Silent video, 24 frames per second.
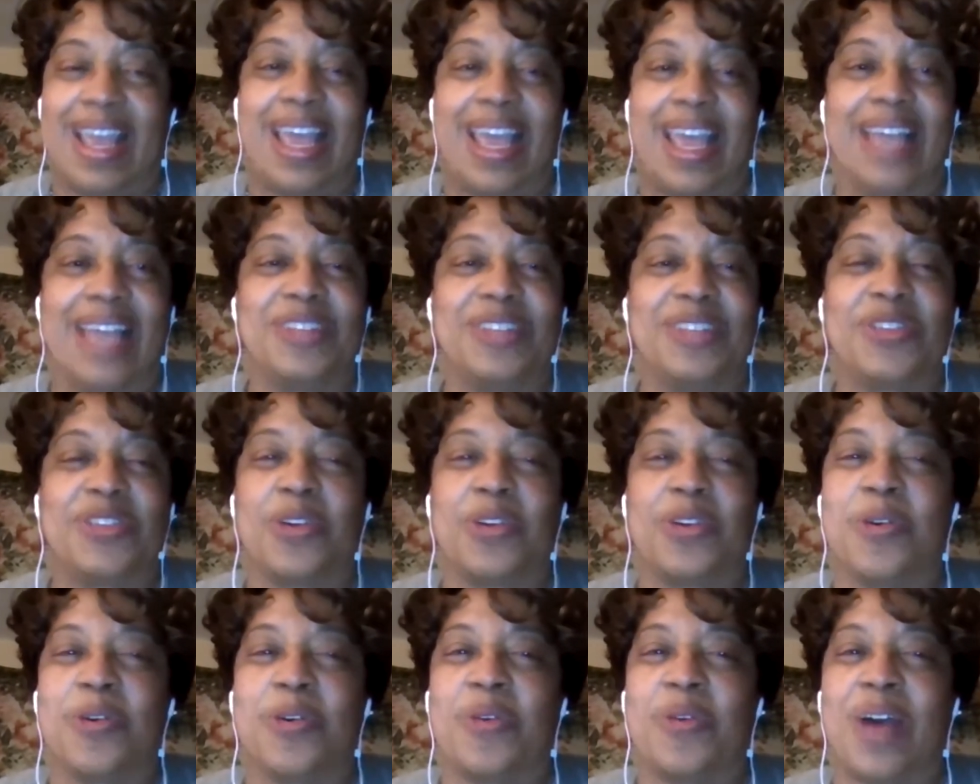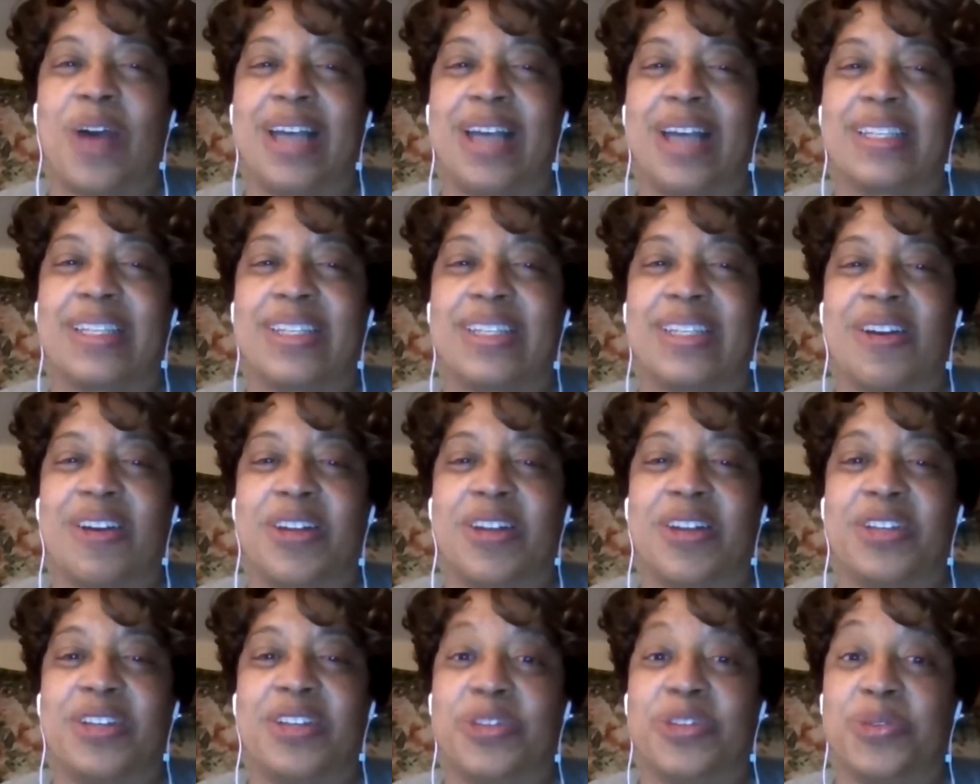And so I
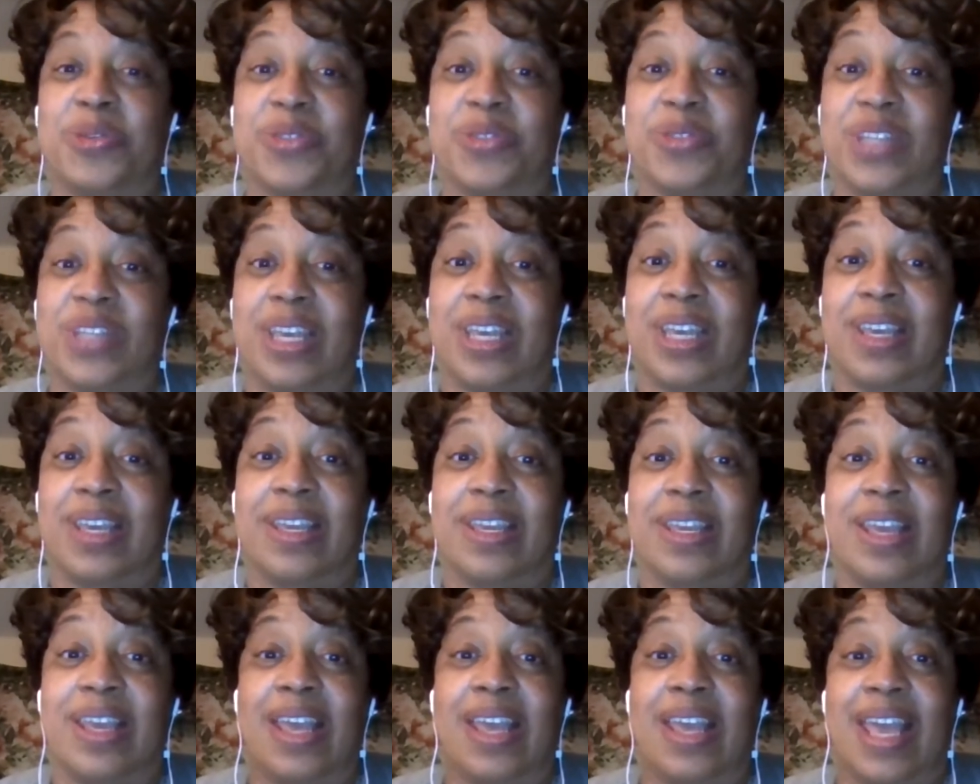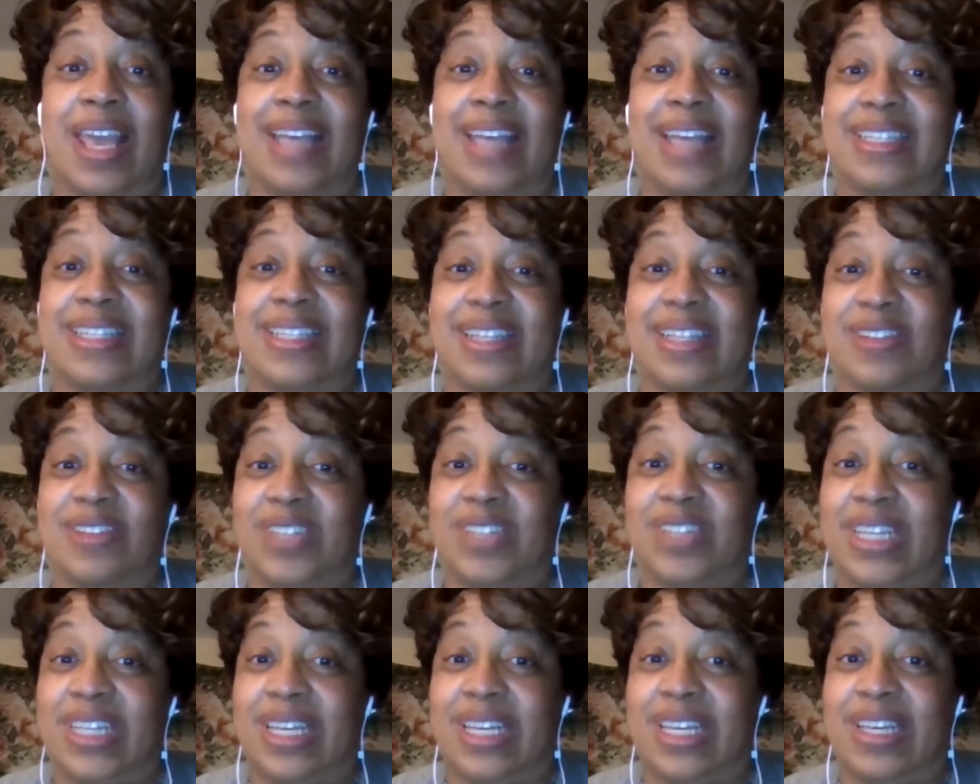started using
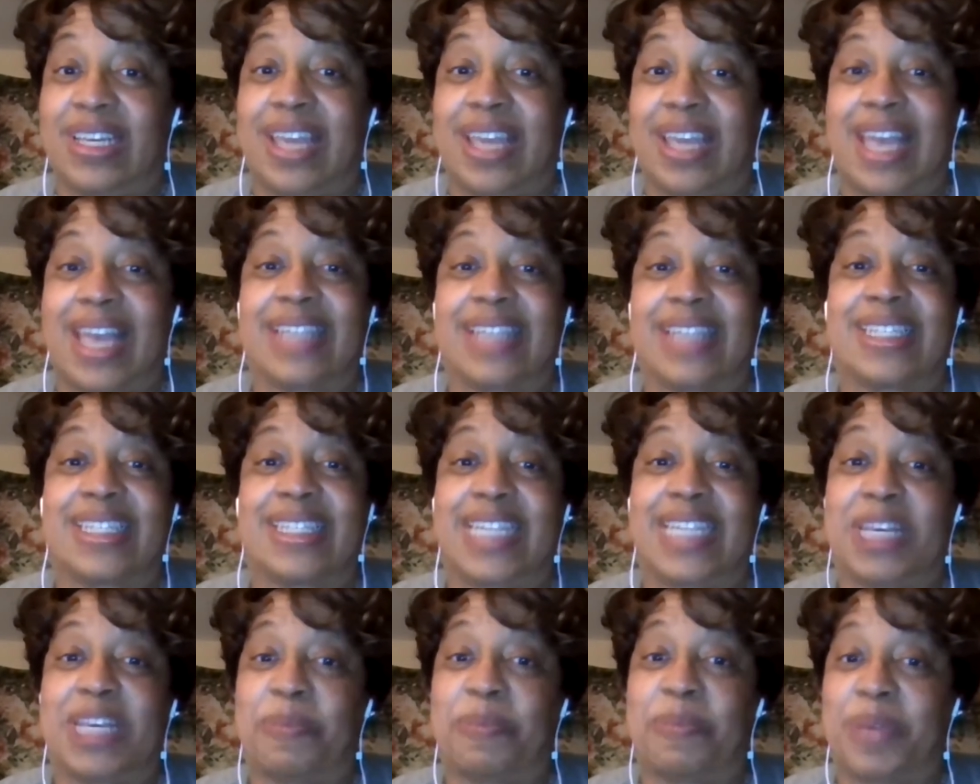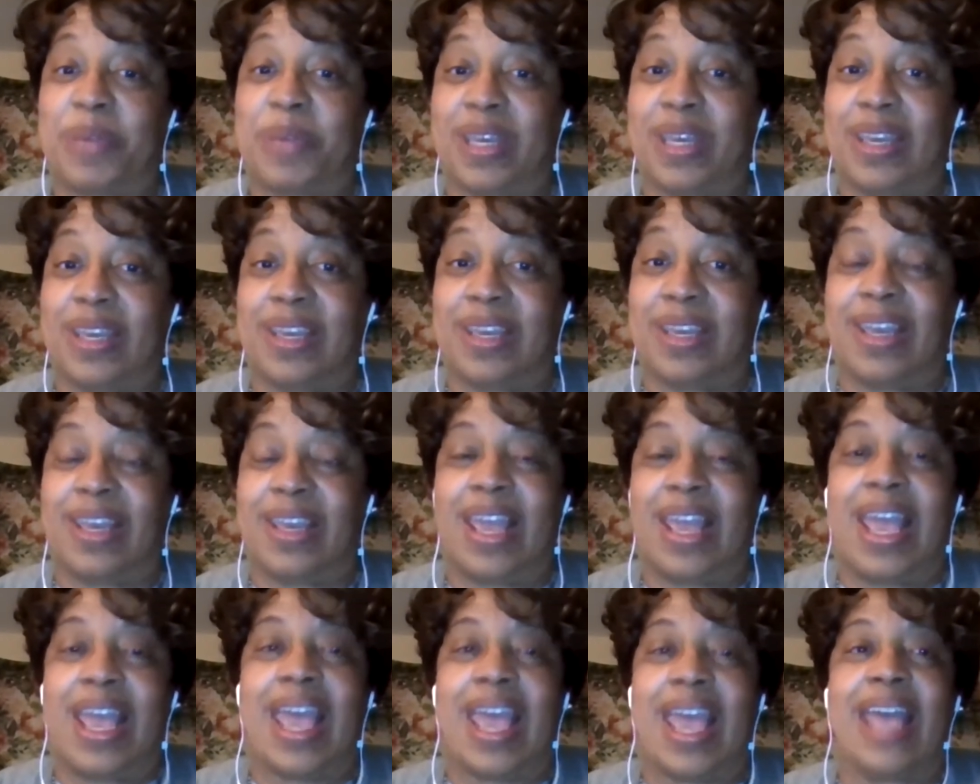SLD, STP,
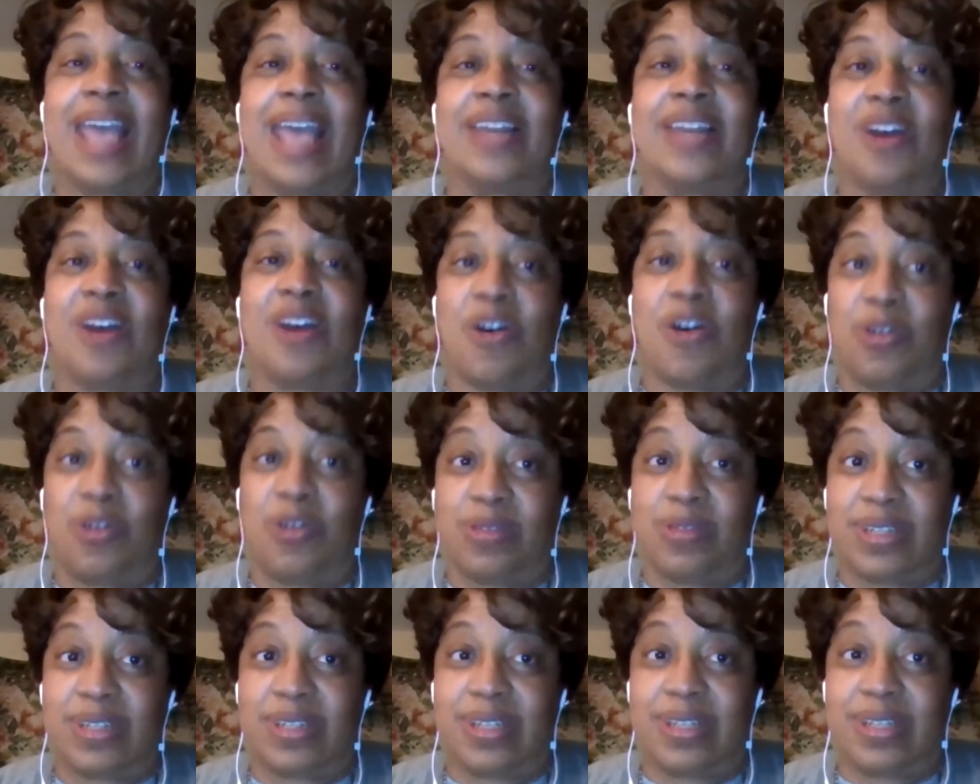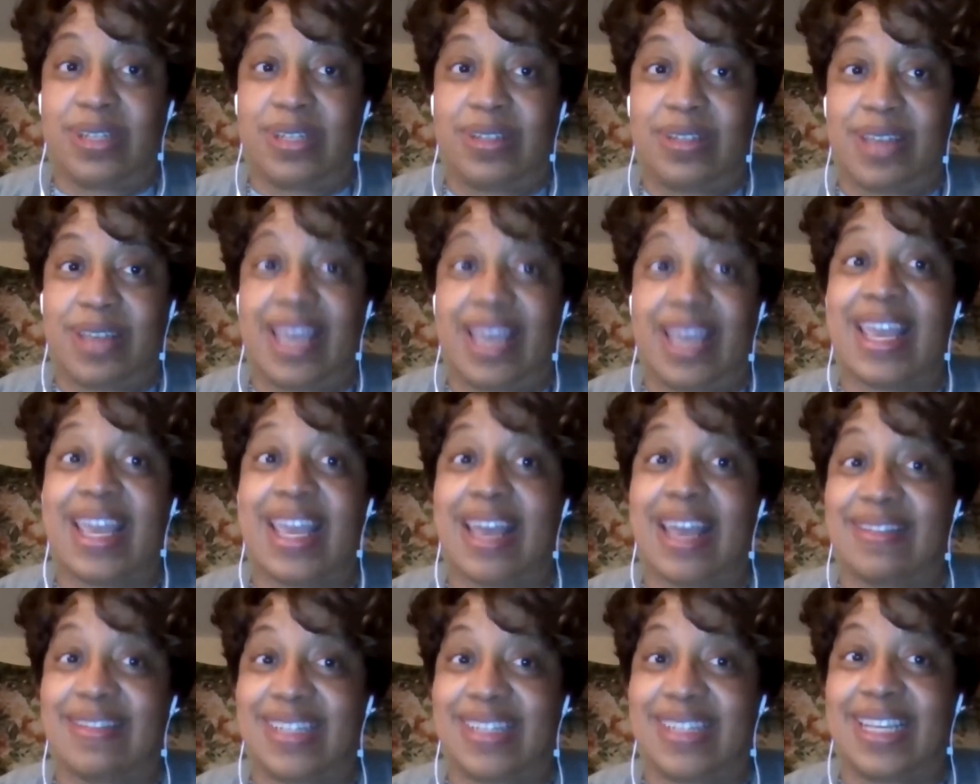and ALT,
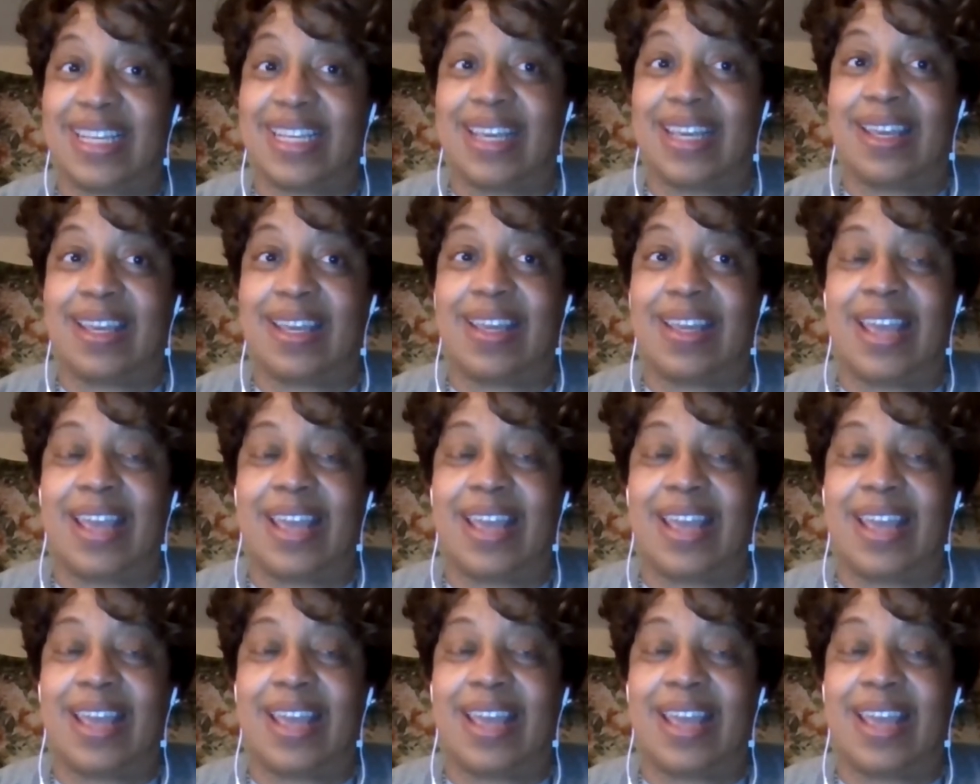A-L-T.